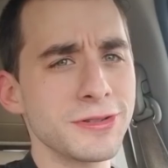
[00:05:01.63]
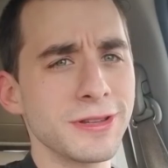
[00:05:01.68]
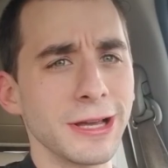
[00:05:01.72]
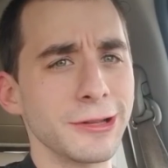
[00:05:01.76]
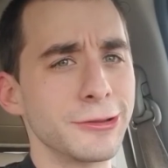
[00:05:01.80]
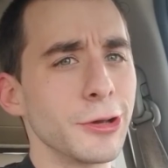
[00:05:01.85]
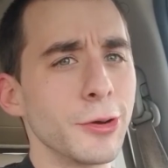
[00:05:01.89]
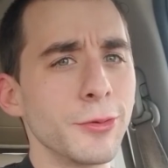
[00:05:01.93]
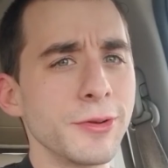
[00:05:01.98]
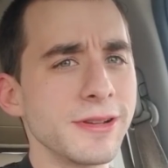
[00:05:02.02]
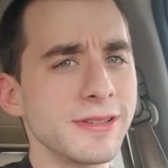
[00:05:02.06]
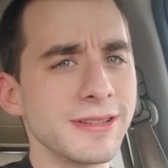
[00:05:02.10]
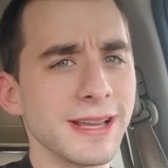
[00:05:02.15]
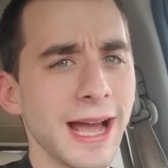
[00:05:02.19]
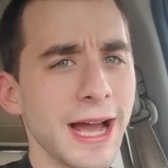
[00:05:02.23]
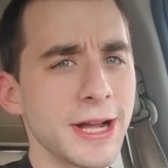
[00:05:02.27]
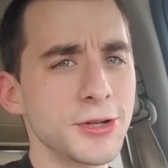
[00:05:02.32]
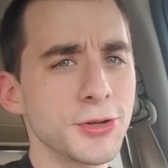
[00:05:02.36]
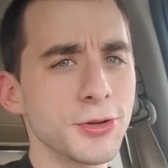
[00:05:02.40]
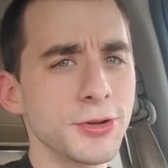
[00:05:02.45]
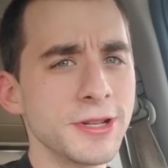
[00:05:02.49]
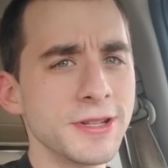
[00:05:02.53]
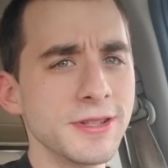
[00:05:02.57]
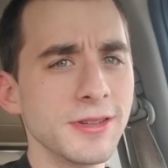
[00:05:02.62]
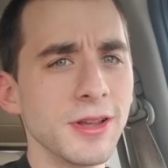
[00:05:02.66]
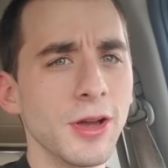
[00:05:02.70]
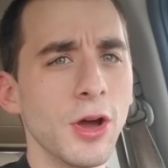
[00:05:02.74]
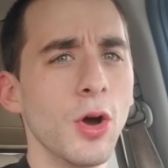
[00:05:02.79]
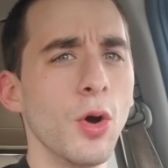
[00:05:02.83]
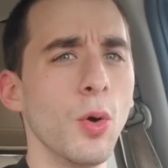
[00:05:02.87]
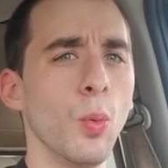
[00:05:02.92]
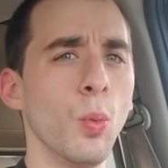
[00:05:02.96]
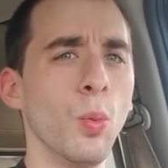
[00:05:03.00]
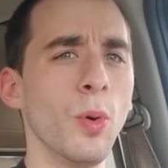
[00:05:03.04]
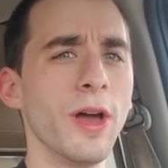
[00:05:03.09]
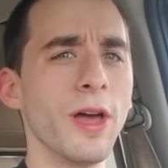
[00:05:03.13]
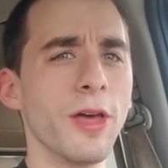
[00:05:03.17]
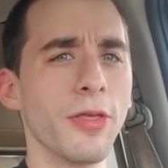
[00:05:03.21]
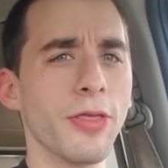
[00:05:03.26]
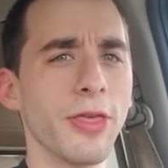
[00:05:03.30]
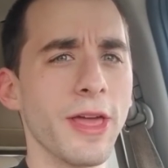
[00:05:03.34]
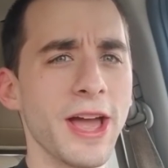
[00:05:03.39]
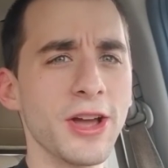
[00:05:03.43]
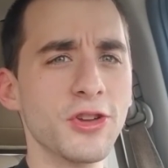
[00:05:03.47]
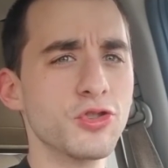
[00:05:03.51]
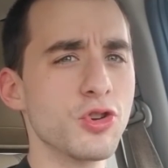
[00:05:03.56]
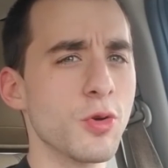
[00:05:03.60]
like Tony Sachery's with
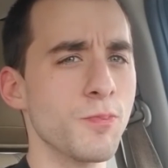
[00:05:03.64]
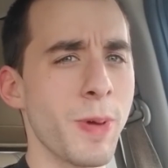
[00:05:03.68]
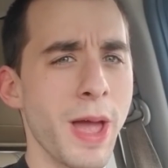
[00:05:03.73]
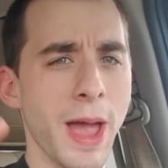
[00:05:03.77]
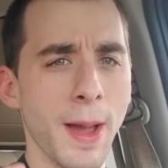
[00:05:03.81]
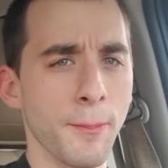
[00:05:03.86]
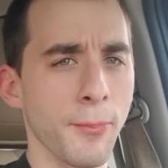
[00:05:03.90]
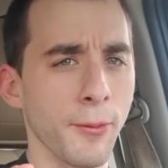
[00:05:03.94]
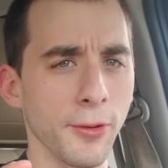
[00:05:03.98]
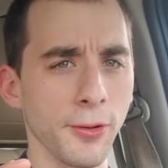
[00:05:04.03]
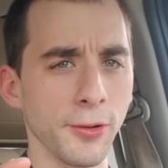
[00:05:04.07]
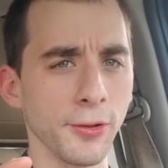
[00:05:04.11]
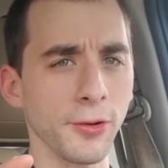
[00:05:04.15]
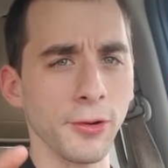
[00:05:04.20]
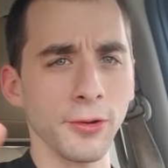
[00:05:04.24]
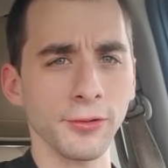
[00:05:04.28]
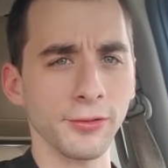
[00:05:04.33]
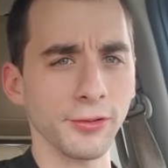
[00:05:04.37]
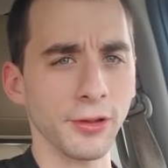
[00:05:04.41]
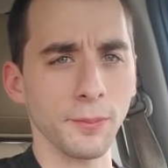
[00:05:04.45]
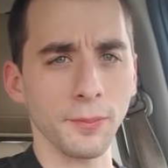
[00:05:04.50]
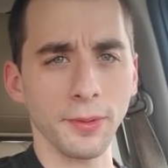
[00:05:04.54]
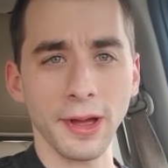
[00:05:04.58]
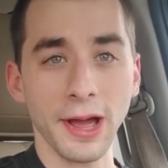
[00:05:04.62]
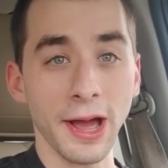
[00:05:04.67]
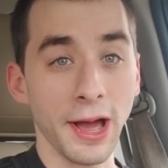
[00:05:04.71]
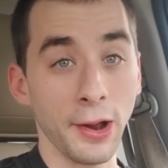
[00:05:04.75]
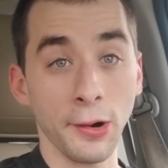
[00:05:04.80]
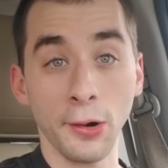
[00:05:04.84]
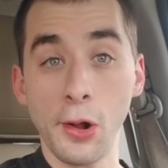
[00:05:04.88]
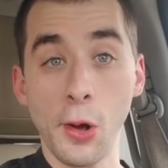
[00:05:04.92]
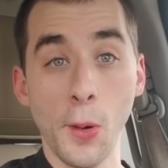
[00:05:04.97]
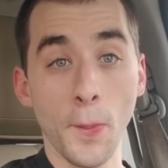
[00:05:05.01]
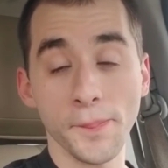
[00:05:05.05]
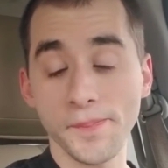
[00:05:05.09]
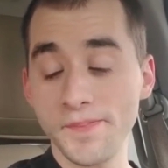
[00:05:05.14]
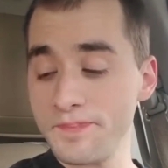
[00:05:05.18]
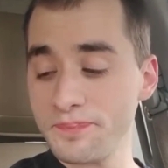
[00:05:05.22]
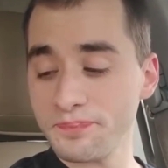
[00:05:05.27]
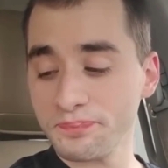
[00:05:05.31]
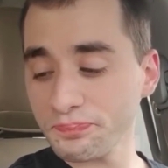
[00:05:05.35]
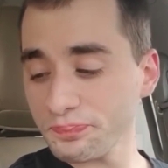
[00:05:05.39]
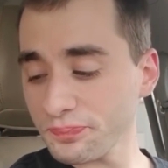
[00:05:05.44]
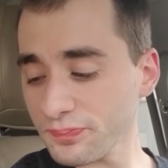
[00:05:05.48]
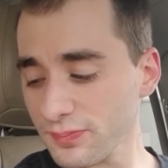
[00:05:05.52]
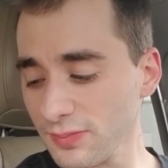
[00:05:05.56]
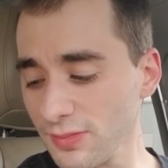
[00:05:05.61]
extra pepper or something. I don't know.
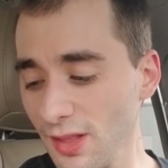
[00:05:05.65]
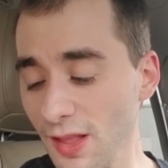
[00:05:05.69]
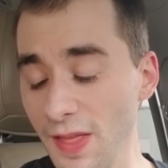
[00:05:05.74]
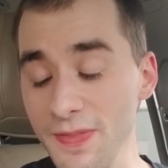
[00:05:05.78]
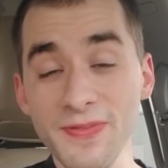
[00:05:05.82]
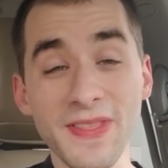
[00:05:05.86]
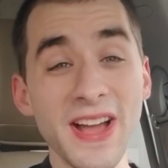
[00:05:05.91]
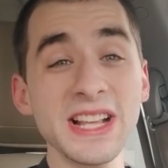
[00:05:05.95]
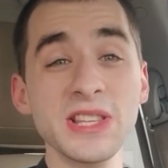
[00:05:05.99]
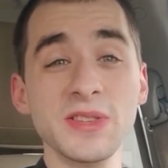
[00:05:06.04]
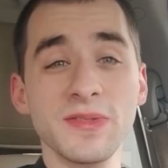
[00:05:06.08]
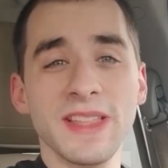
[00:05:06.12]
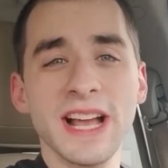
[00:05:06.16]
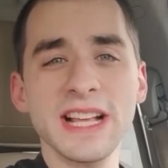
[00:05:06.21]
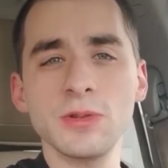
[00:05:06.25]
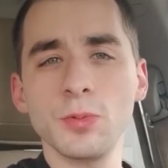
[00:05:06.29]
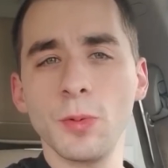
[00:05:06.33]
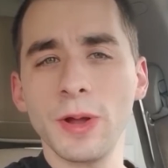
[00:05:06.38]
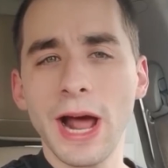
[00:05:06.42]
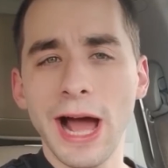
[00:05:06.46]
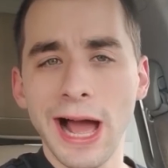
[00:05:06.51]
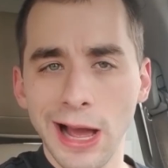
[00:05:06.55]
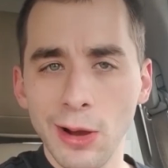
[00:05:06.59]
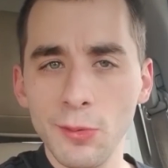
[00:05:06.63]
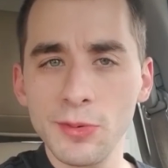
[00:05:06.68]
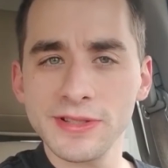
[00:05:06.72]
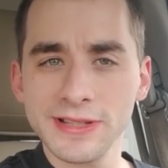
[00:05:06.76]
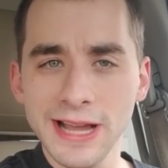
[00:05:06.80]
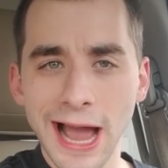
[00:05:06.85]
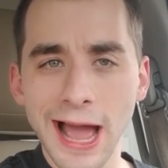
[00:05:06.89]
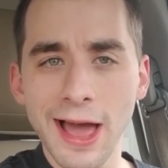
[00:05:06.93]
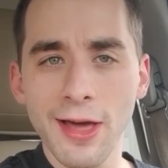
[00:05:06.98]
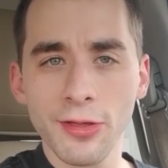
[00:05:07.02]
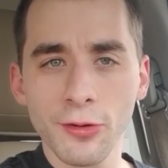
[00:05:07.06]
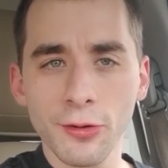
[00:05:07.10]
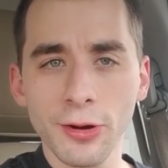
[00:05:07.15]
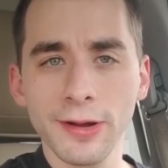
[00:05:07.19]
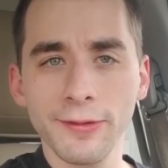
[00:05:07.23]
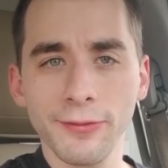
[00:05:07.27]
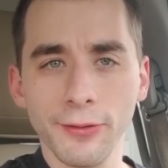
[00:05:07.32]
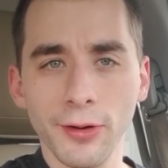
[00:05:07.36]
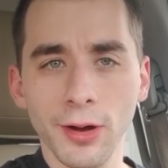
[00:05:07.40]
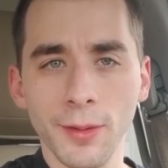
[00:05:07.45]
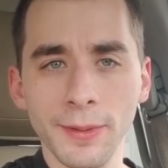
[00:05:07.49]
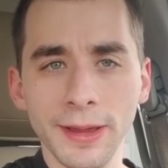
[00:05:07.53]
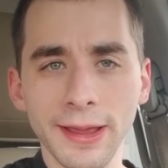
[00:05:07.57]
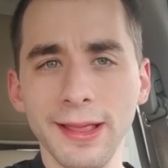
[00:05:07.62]
That's what I was gathering
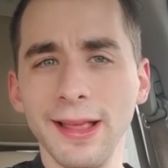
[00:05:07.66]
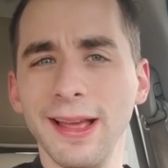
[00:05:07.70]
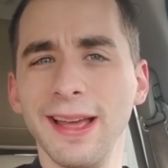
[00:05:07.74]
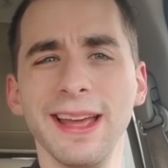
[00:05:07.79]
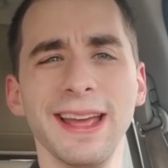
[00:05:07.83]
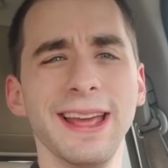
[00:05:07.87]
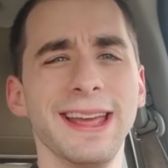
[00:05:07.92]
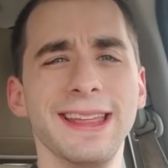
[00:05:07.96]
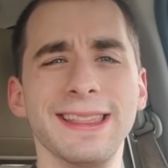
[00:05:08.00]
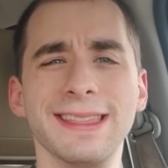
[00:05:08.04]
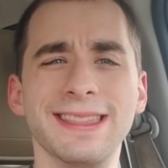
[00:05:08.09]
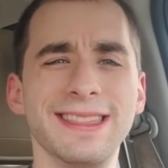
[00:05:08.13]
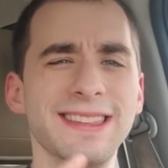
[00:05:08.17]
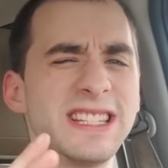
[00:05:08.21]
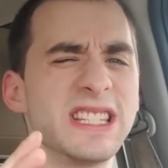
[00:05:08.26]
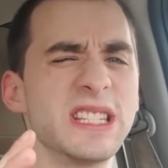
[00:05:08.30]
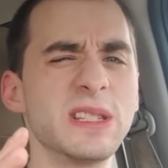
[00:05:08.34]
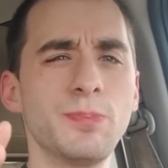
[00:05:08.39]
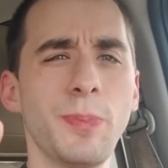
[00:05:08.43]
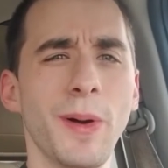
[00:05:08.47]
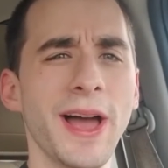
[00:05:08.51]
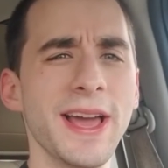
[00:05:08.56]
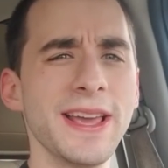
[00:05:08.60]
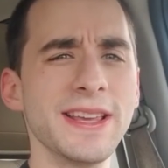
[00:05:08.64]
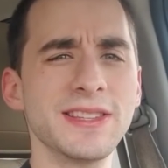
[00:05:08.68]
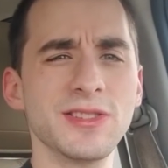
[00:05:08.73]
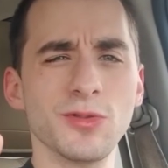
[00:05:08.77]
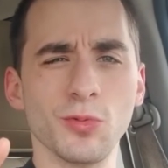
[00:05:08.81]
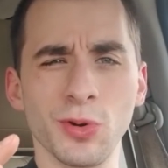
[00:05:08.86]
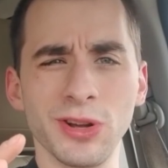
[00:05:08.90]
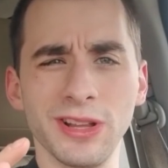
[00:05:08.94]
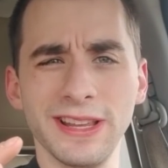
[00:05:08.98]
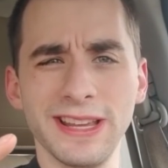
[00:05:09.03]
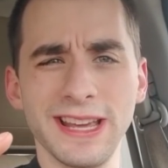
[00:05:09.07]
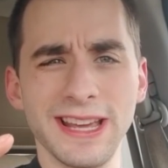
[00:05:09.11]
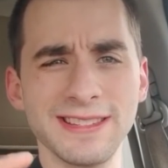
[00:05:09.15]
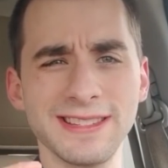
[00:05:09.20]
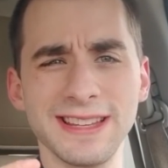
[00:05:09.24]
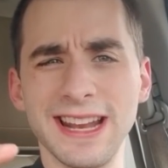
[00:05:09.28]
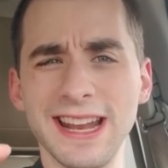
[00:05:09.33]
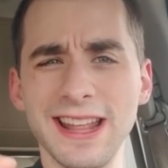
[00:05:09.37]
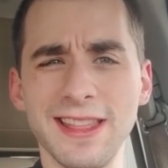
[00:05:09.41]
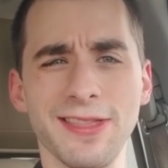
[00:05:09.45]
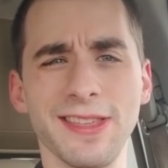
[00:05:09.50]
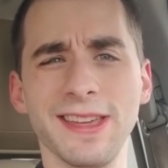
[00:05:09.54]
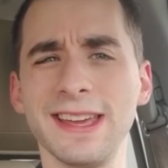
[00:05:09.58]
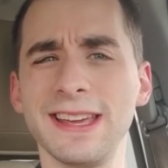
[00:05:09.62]
from it. The spice really isn't
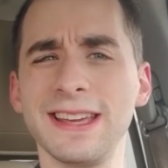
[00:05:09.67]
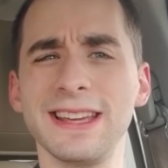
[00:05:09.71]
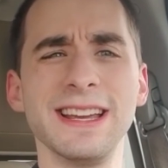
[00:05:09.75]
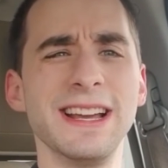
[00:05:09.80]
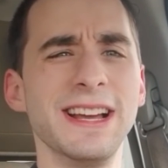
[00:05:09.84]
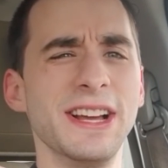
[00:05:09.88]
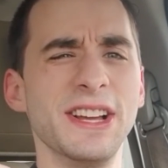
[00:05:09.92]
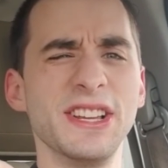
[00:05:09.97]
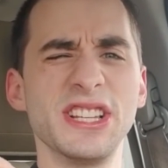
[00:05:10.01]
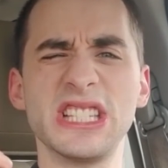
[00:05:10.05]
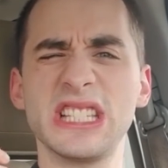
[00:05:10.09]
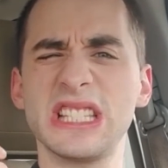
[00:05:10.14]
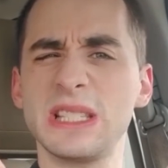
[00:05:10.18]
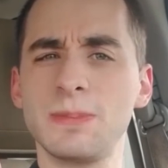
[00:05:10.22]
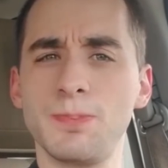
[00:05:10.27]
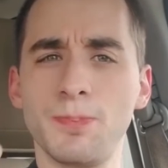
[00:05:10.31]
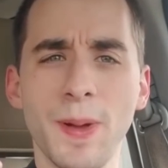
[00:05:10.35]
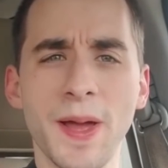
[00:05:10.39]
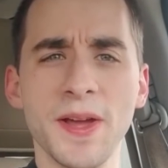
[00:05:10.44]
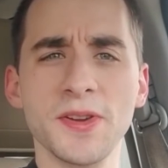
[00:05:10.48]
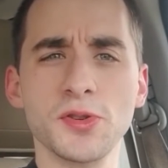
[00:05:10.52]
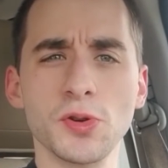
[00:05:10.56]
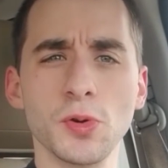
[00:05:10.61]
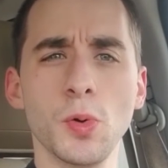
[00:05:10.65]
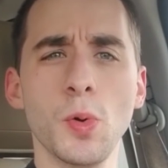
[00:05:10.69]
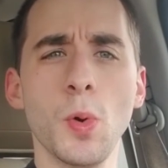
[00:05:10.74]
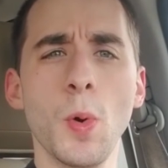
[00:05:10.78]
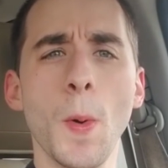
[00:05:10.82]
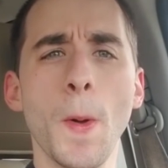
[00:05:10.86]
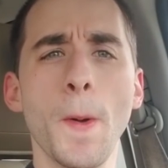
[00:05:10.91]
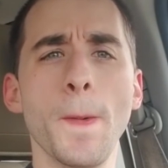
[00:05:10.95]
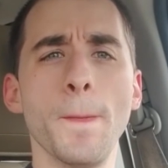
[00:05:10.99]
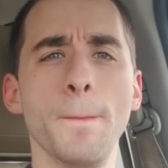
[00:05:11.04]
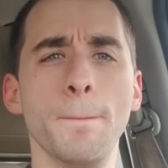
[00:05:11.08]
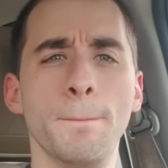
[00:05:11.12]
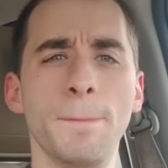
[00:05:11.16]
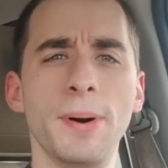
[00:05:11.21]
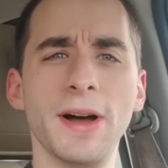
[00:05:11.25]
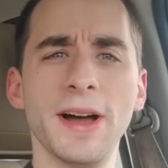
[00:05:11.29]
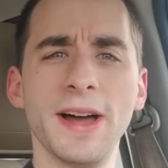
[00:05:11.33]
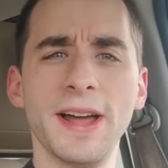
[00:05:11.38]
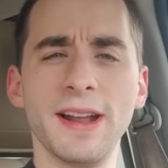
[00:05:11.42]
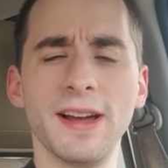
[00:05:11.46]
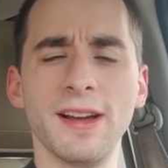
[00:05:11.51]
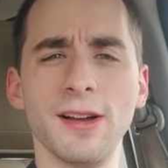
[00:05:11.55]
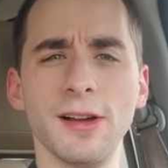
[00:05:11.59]
anything special, but